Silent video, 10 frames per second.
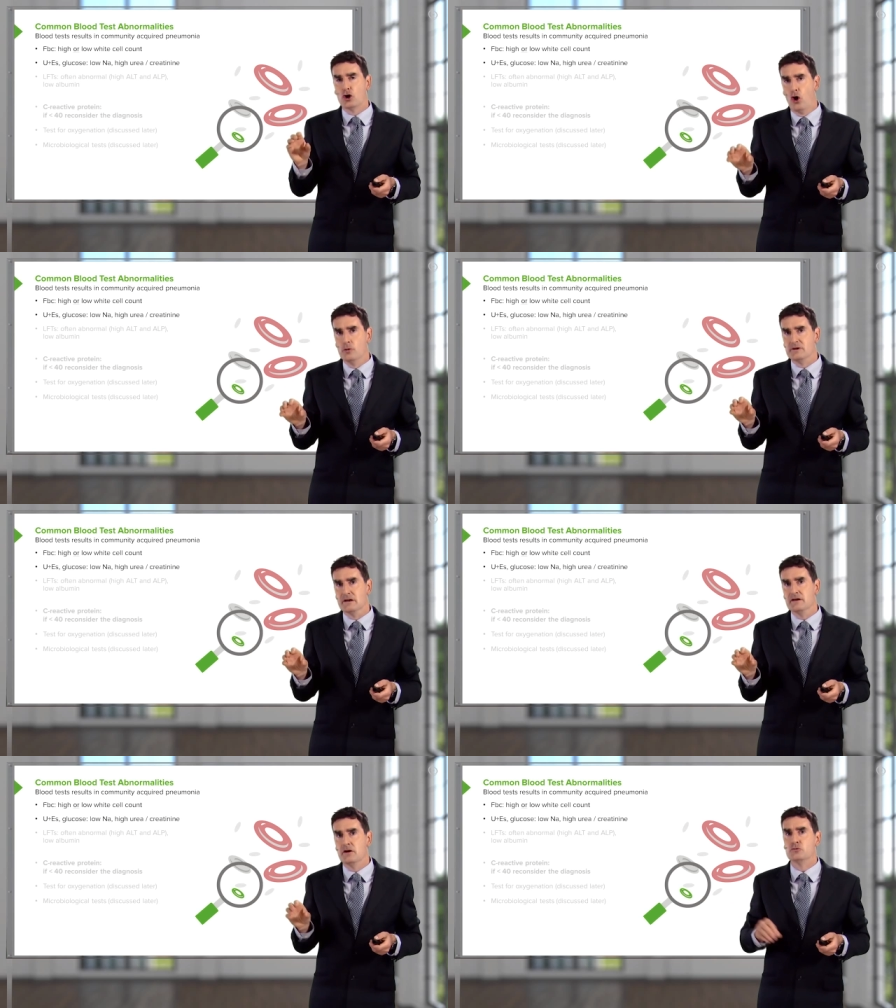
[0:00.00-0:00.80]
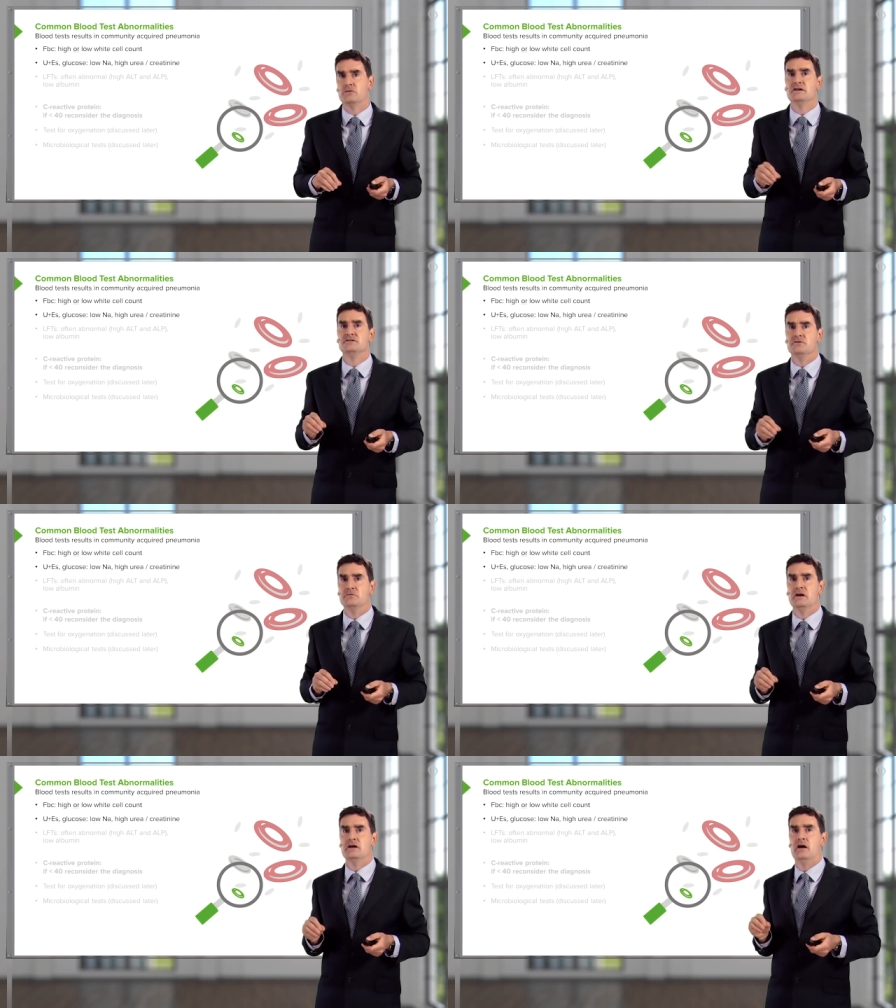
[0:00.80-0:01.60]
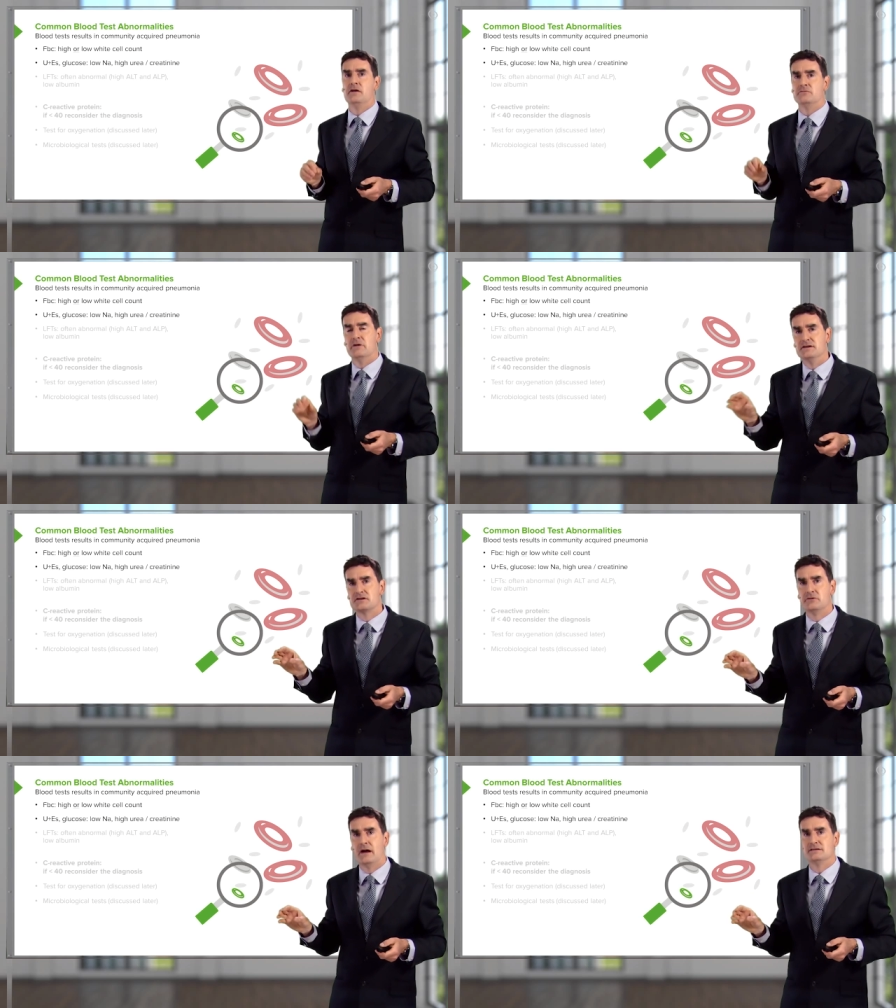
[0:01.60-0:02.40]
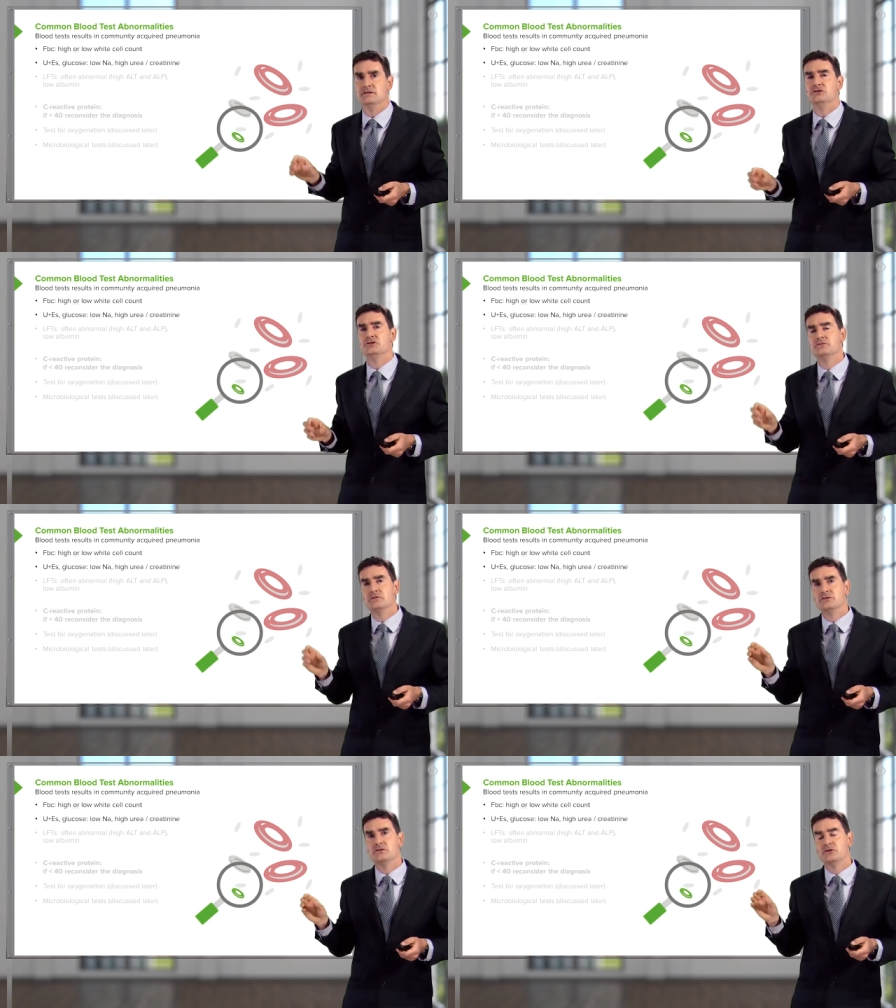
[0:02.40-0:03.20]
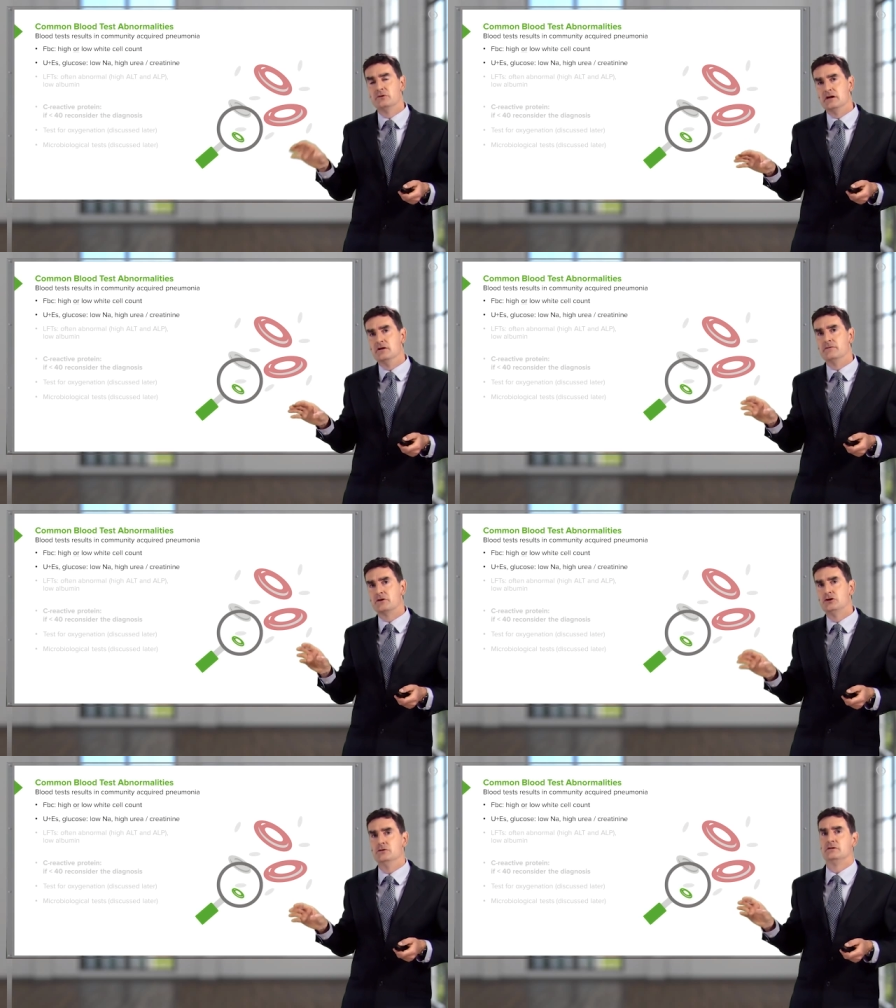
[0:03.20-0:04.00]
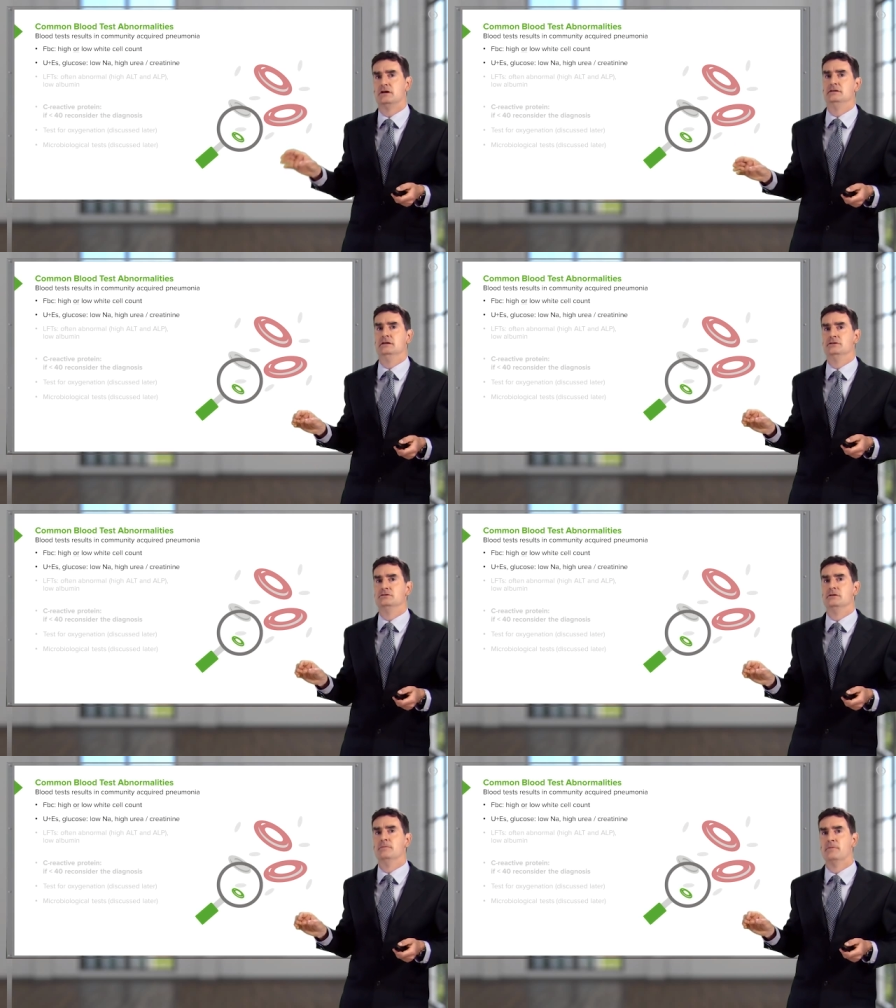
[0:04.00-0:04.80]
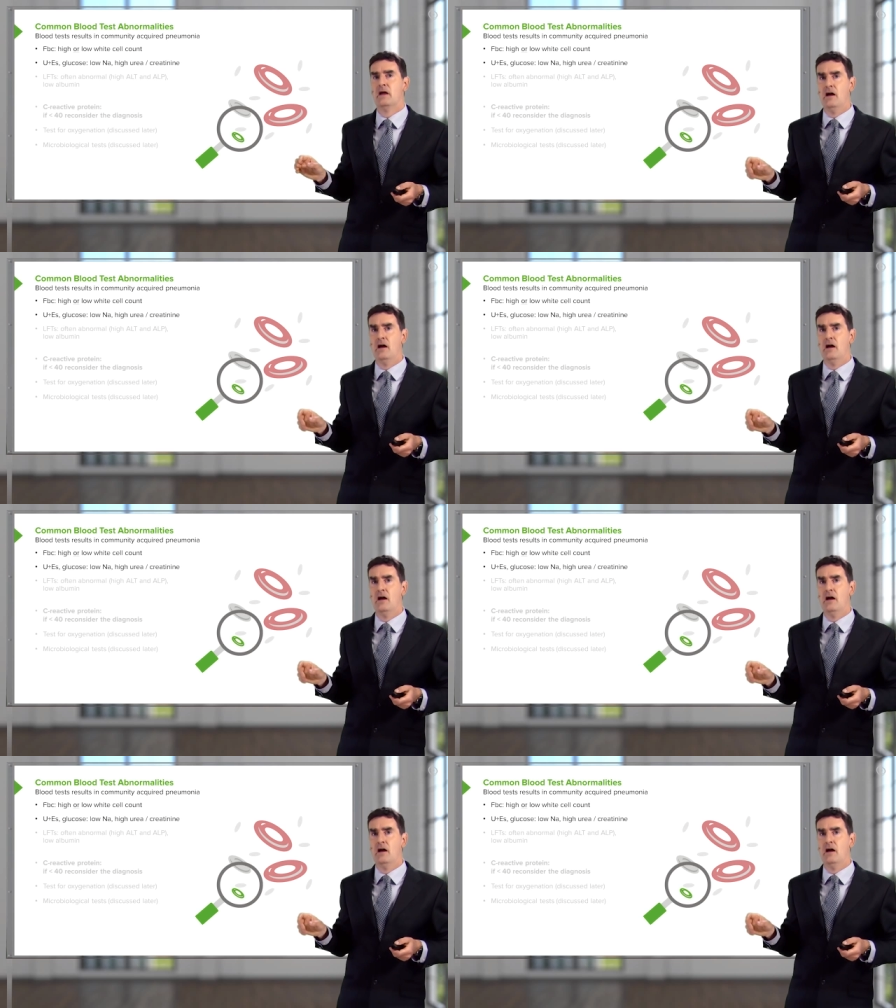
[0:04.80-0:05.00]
commonly a raised urea and a raised creatinine due to a degree of acute kidney injury.